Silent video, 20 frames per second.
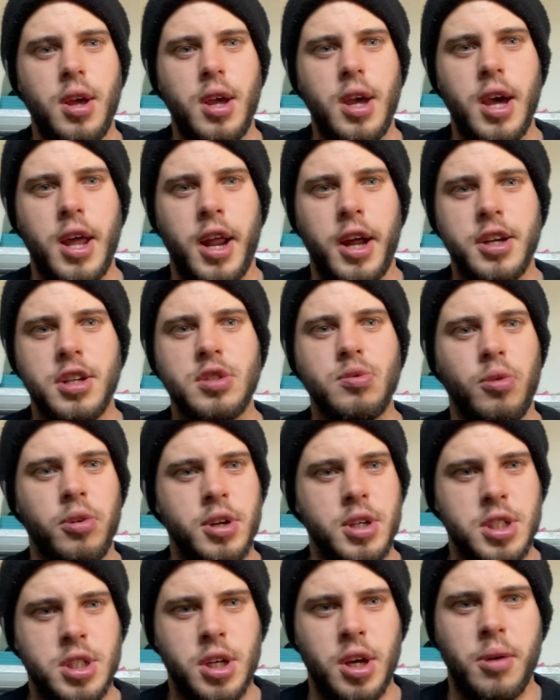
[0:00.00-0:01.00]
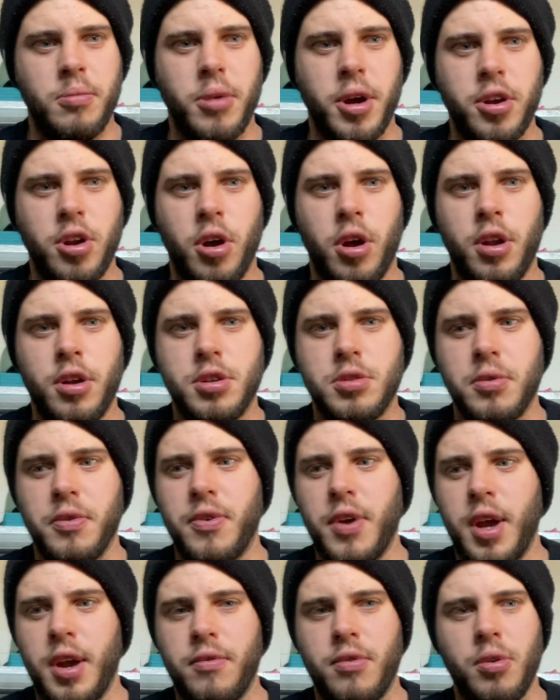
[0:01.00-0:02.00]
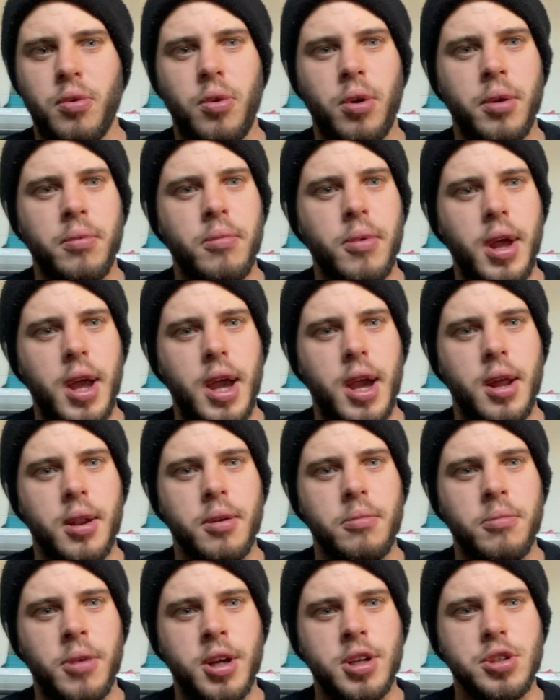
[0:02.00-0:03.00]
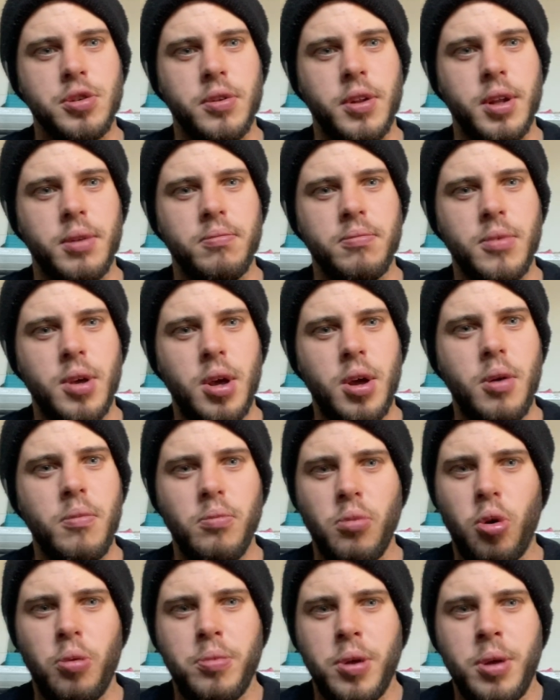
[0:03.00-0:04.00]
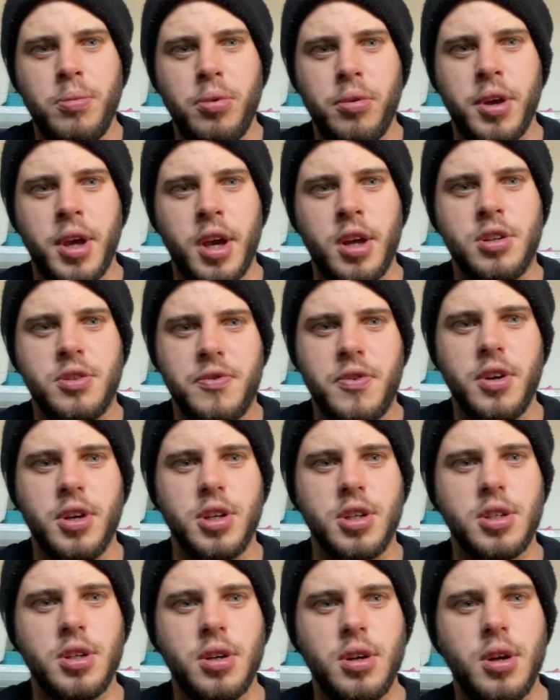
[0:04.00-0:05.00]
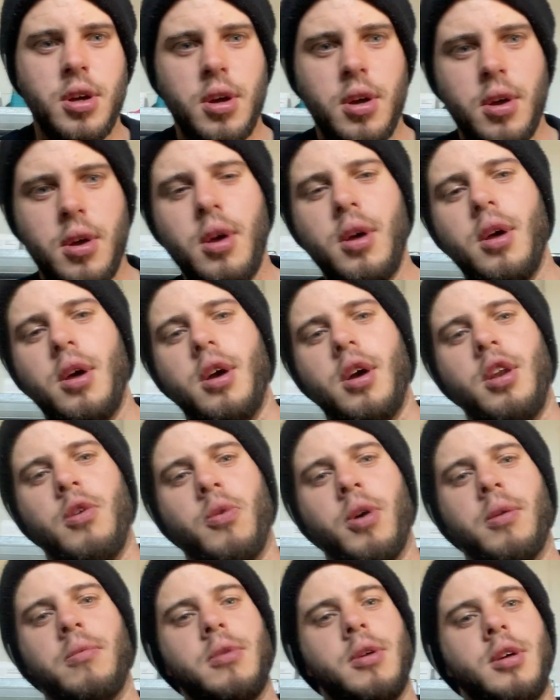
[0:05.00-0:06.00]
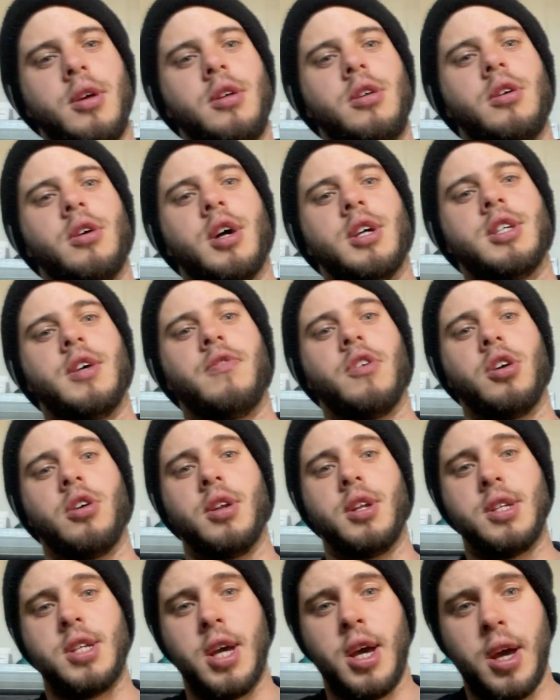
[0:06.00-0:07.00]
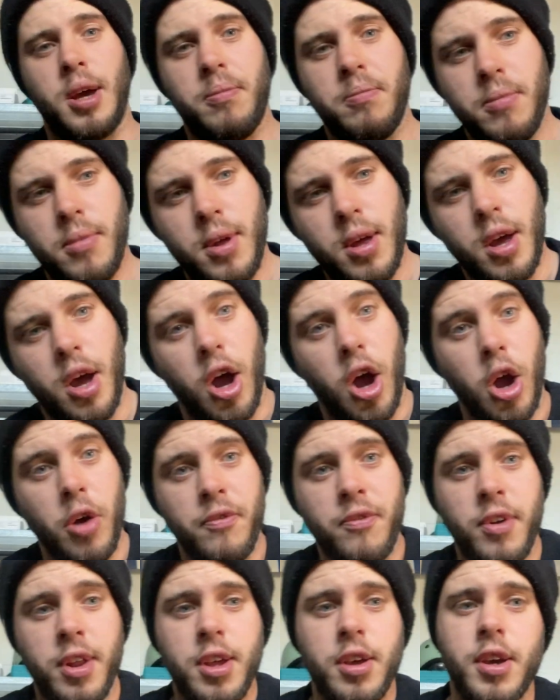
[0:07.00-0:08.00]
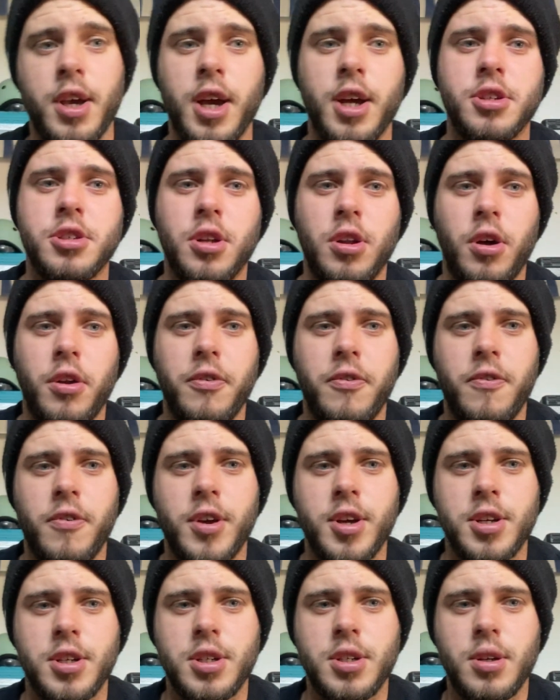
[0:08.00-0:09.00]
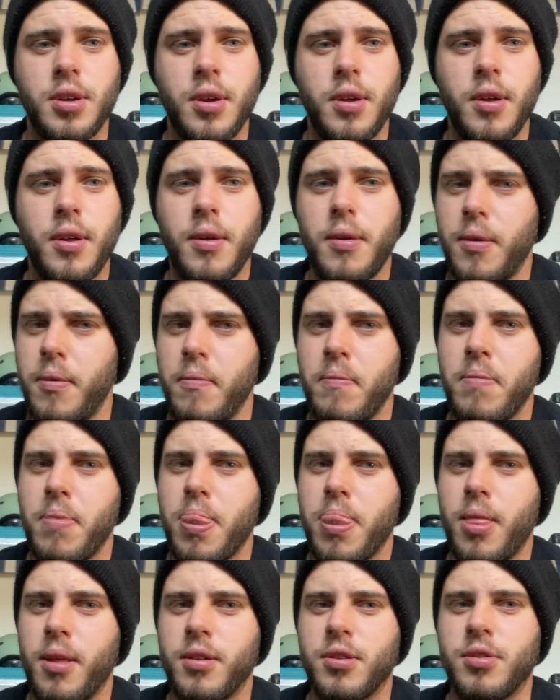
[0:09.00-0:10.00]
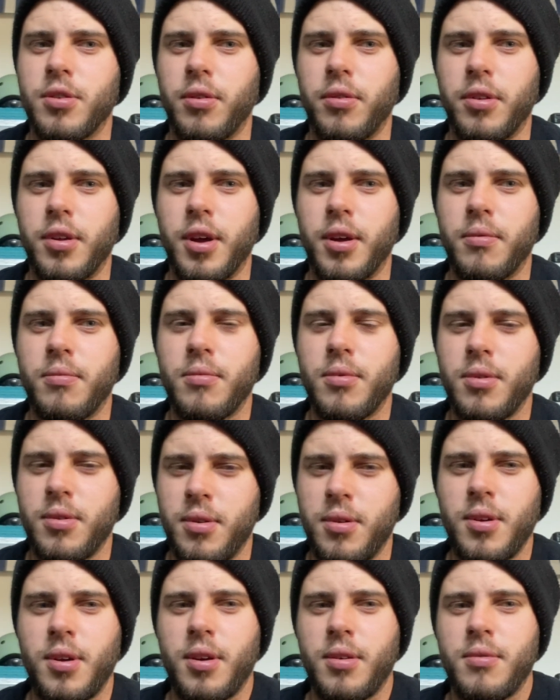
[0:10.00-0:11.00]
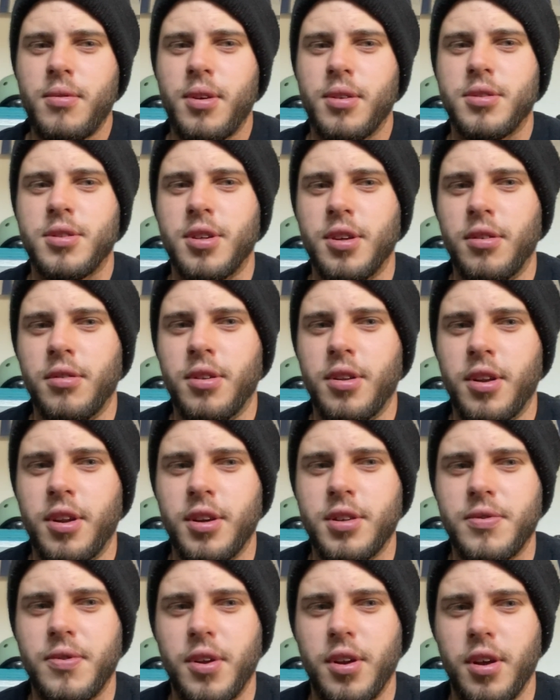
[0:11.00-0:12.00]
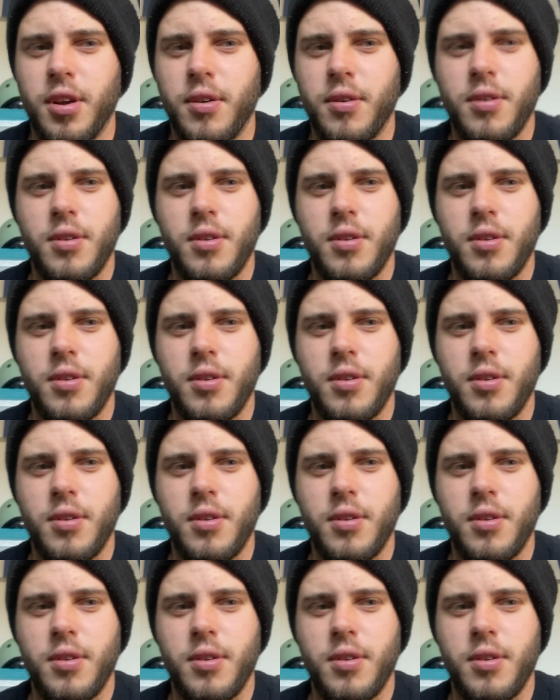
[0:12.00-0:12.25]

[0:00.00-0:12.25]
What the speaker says: and I just want to share my knowledge with everyone and make sure that more people catch fish. Anyway, you guys have a good day. Hopefully you catch a lot of fish. Till then, I'll see you in the next video.